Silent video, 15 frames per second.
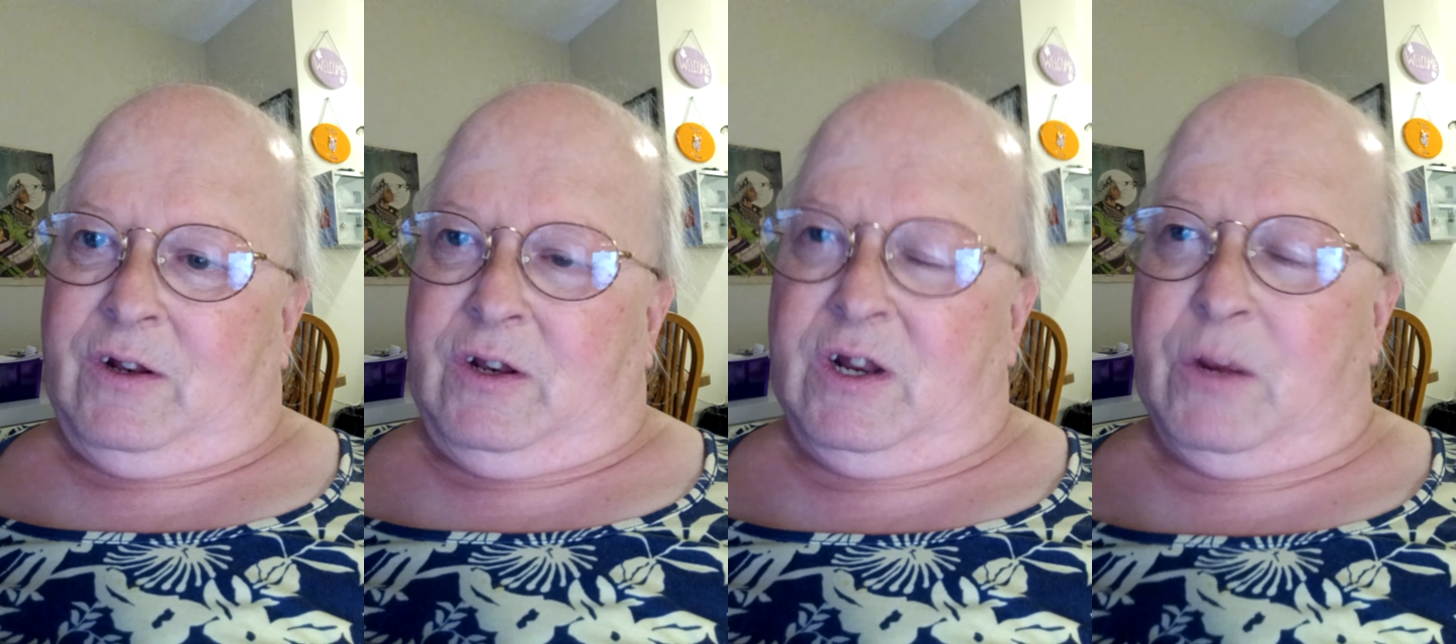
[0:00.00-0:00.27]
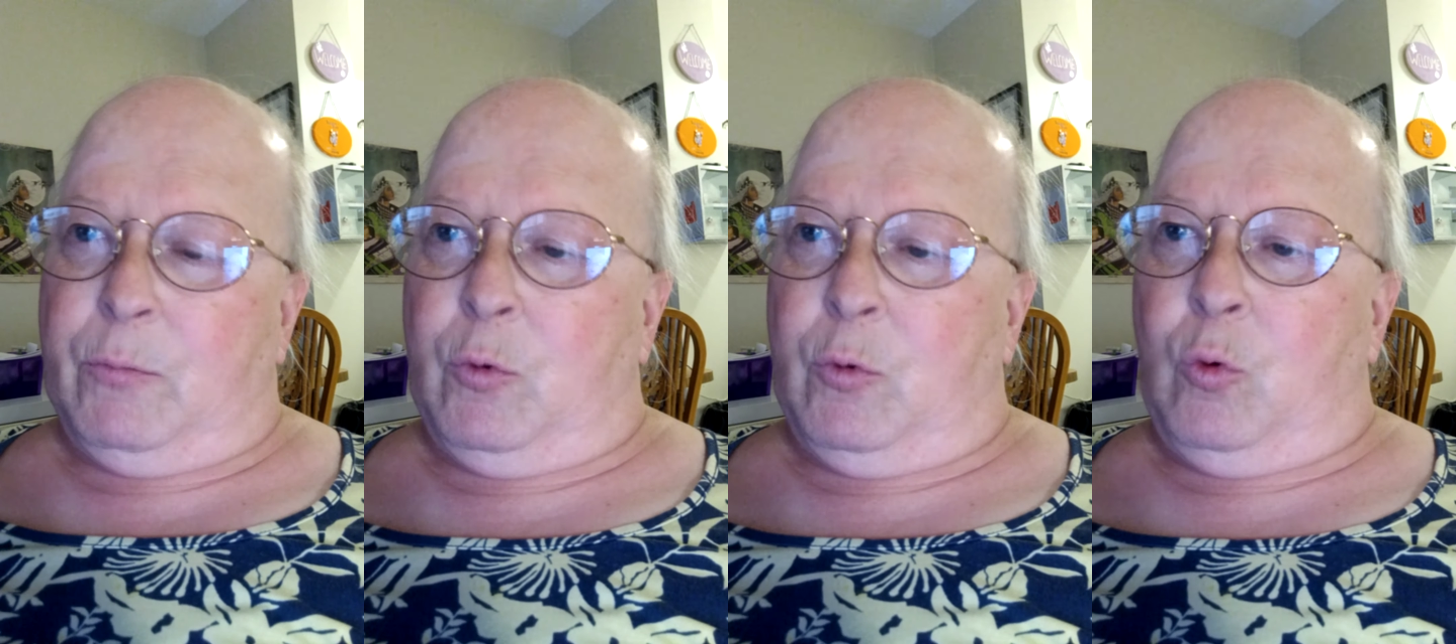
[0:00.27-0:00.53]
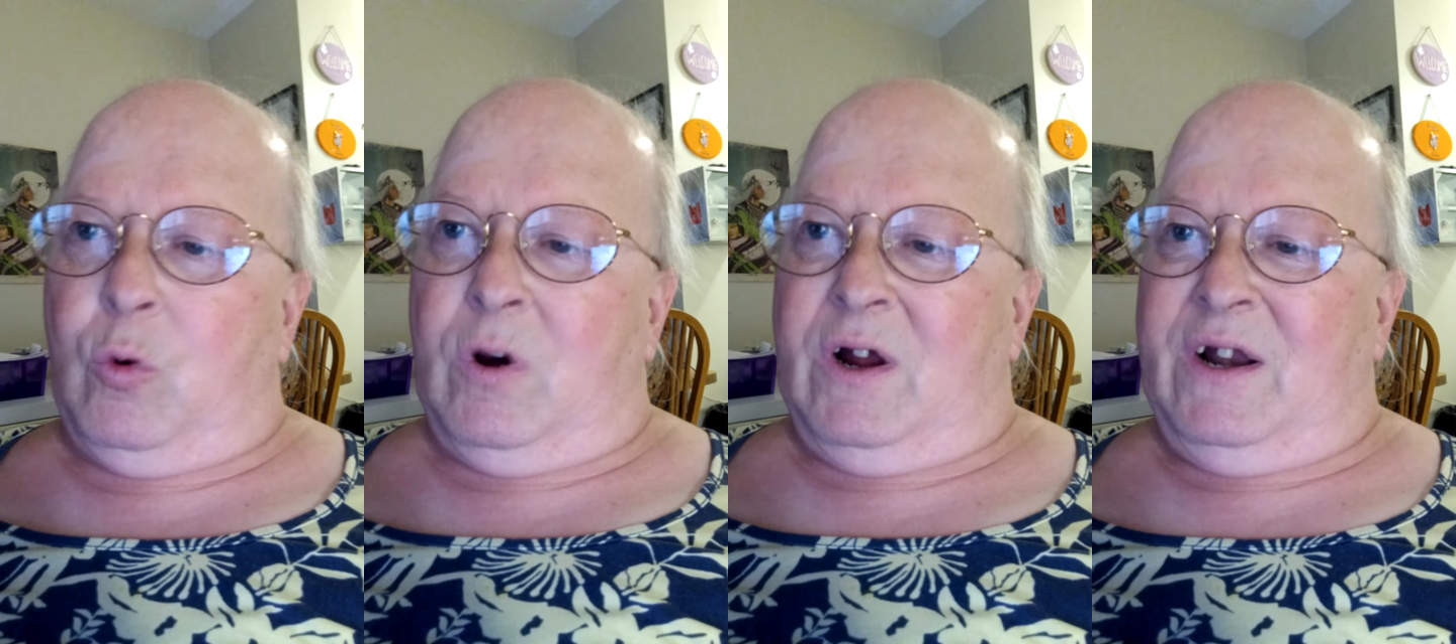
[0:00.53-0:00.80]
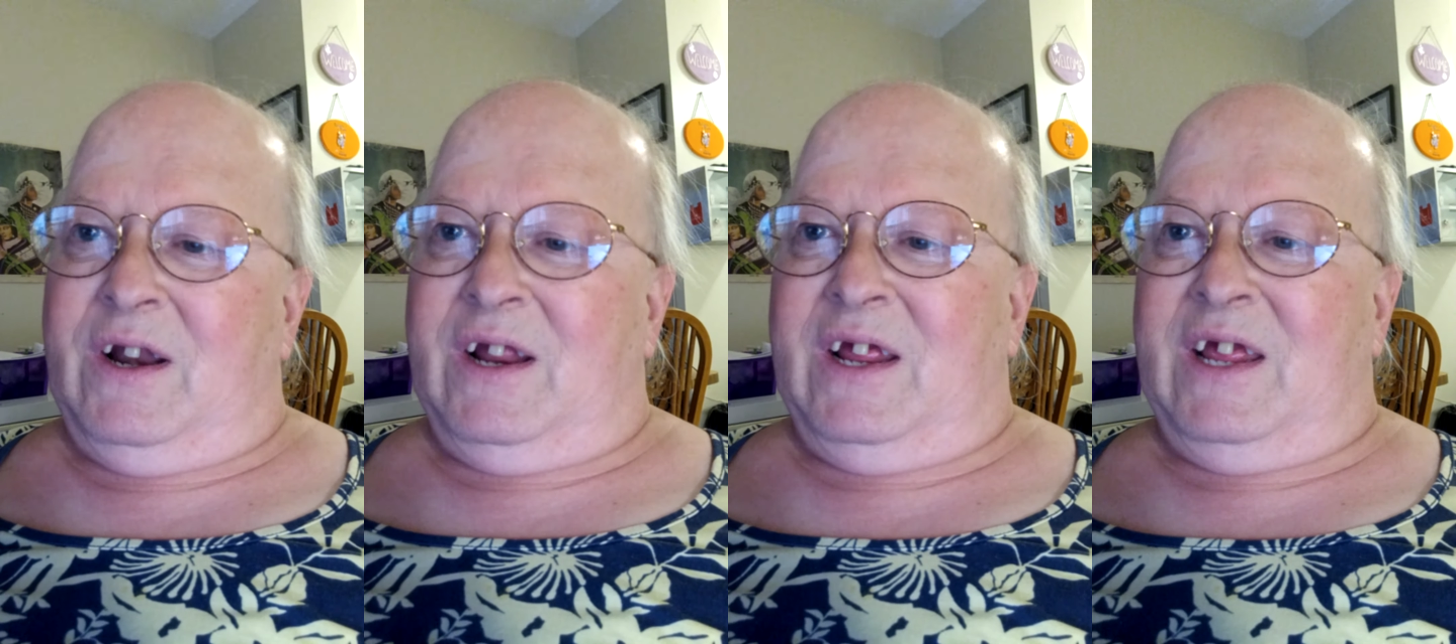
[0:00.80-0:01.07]
Number
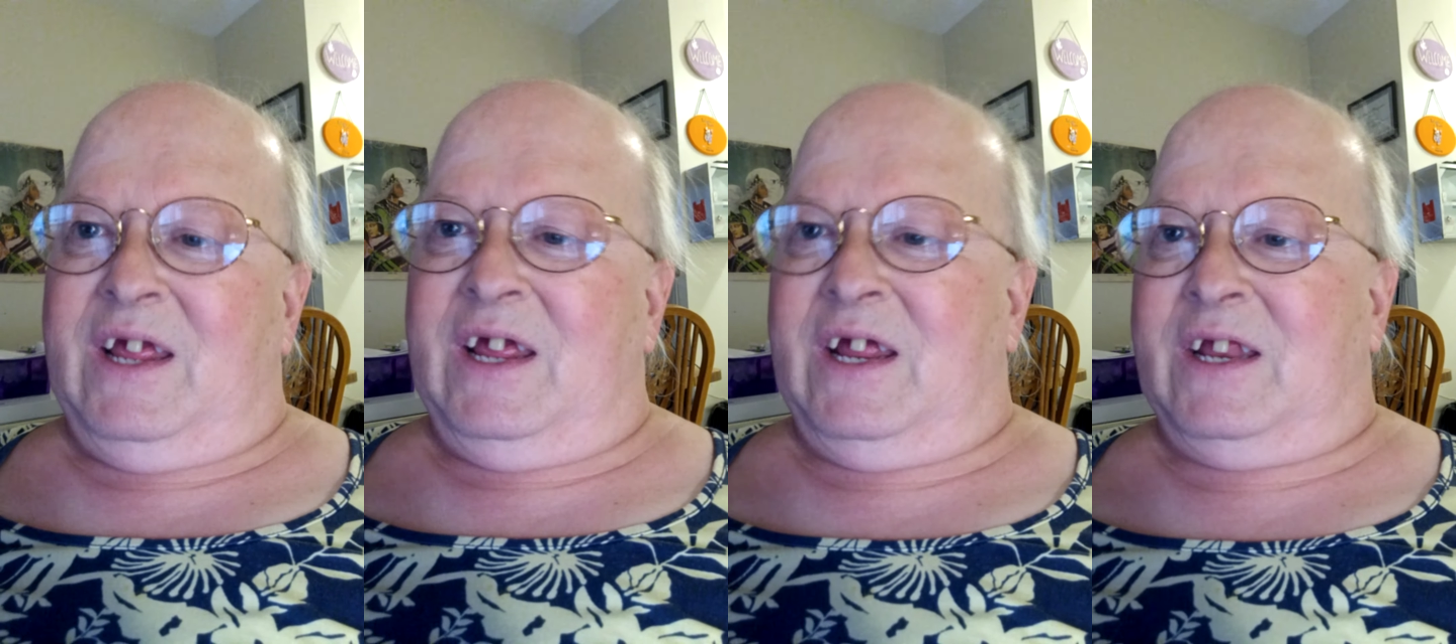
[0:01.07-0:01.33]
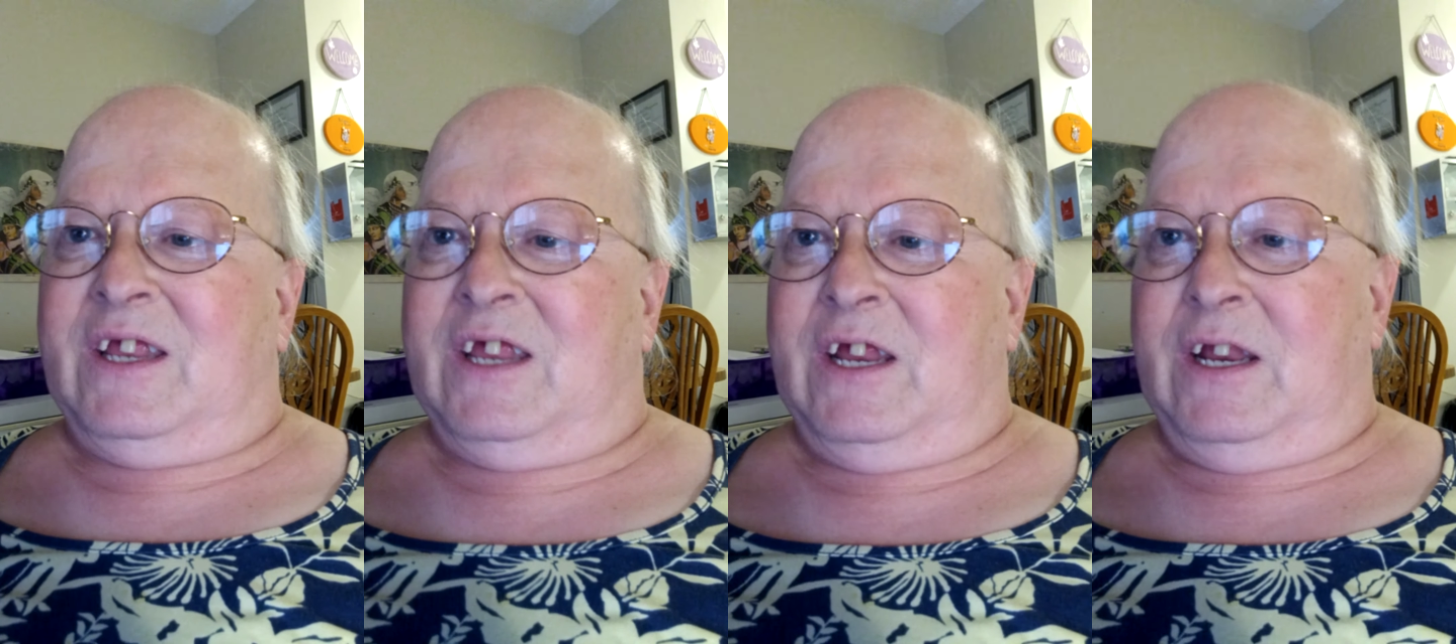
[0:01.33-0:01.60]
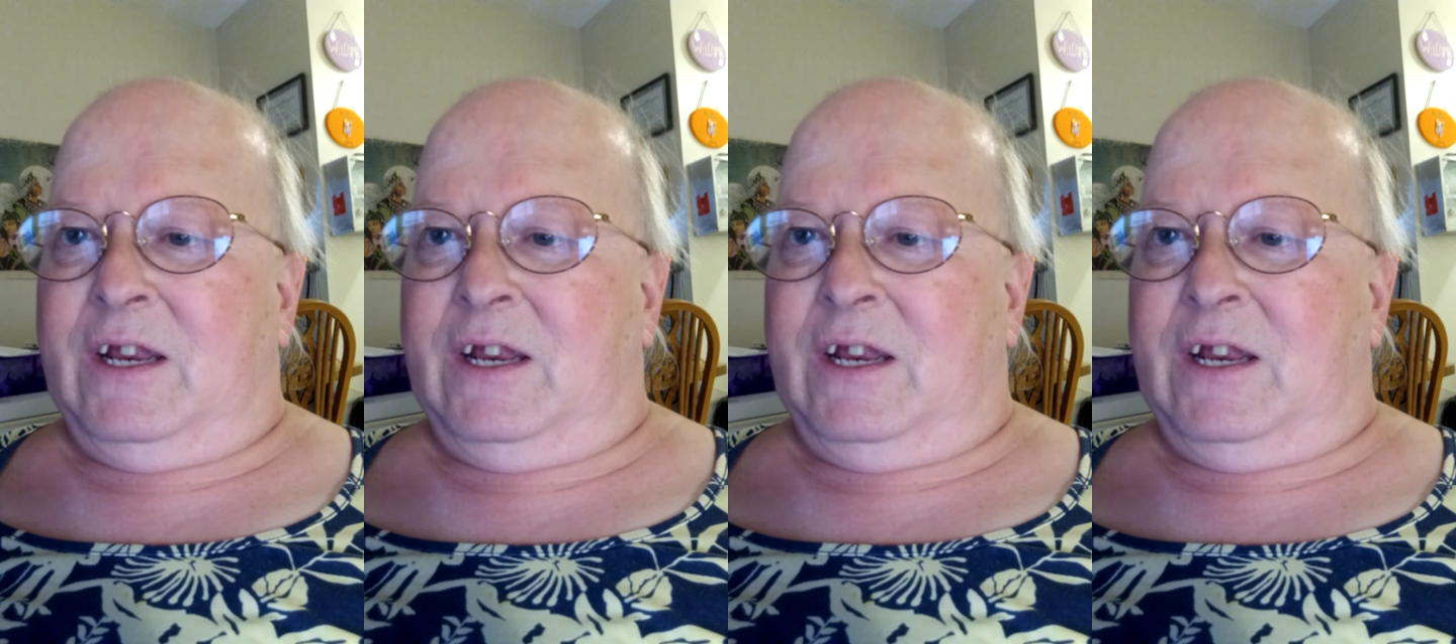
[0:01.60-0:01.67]
one is